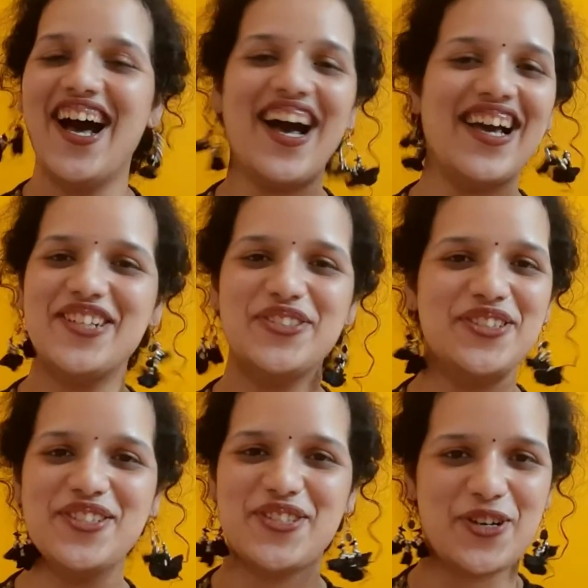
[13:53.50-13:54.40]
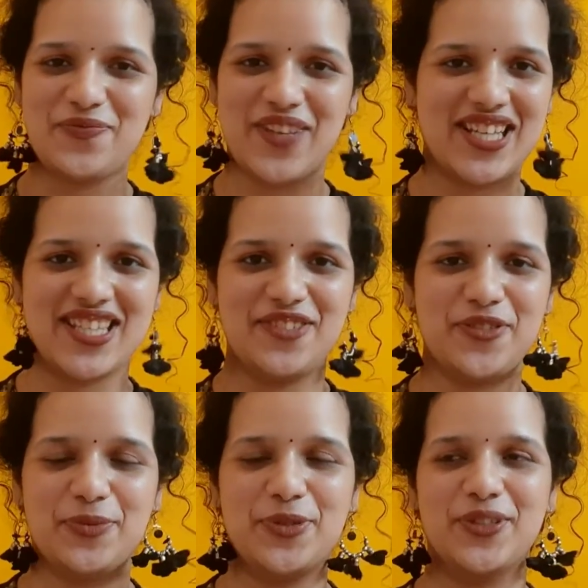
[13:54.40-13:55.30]
I couldn't stop myself
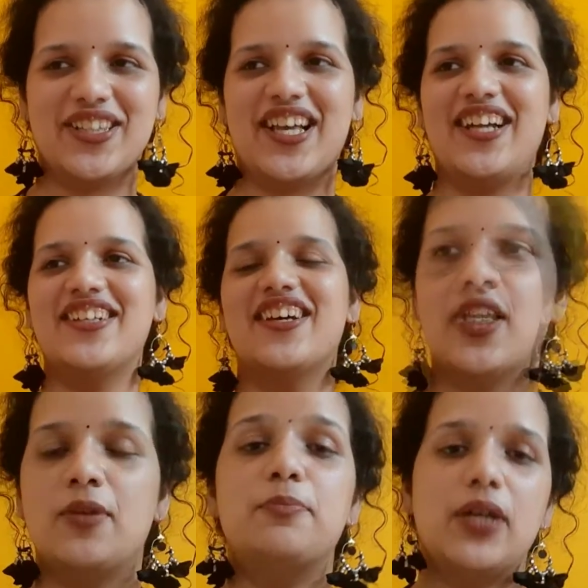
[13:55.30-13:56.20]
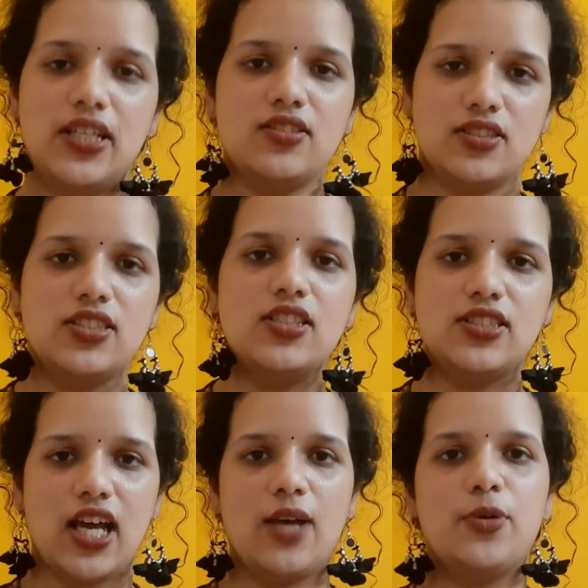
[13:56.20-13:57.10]
from doing that. But
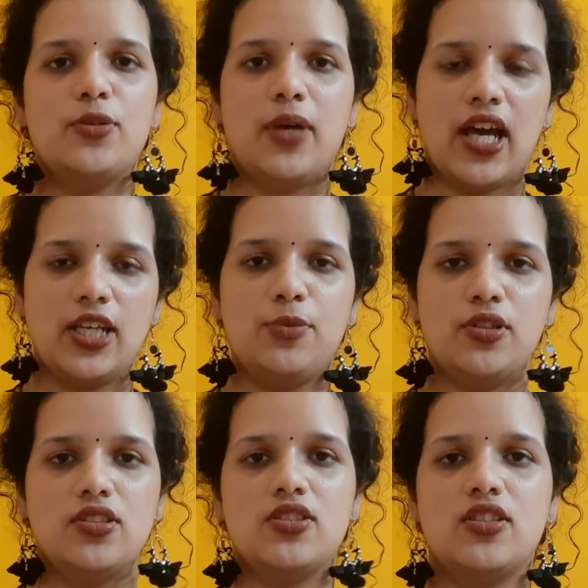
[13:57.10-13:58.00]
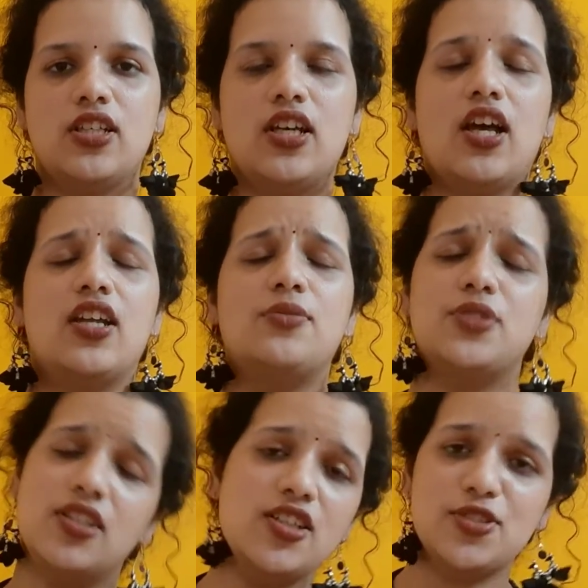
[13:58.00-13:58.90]
since I am on my Harry Potter journey and I'm
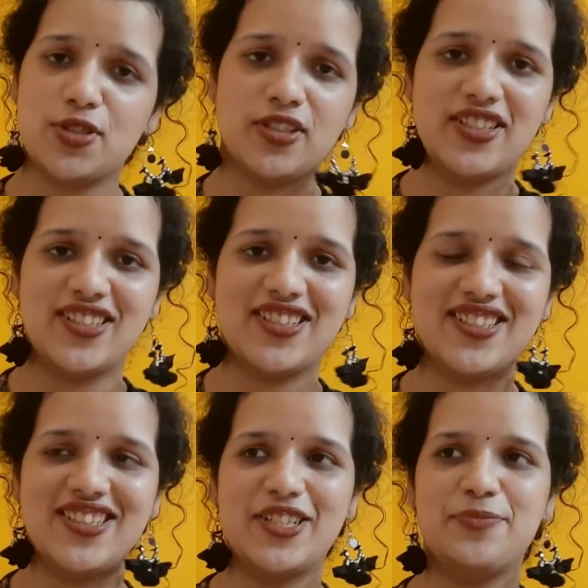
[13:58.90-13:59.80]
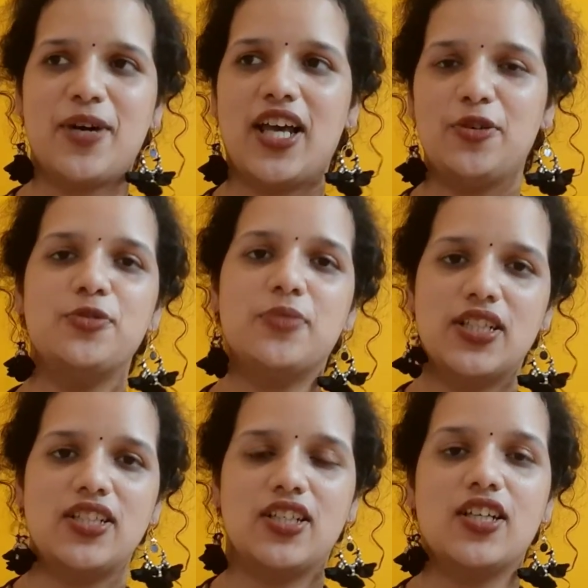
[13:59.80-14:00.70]
really enjoying reading it in my own
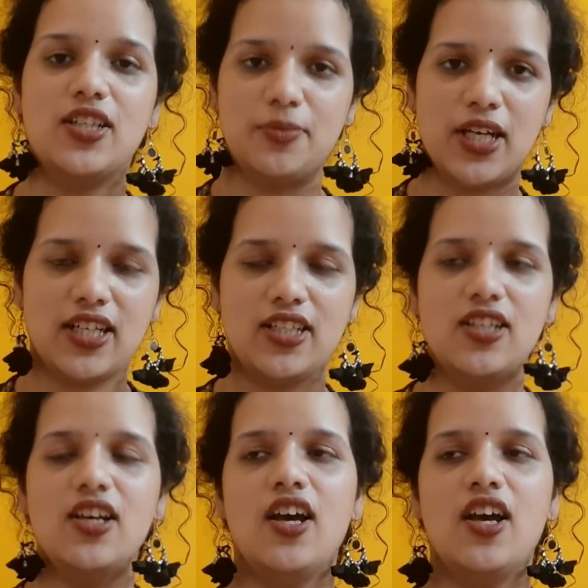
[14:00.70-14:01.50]
mother tongue in Marathi,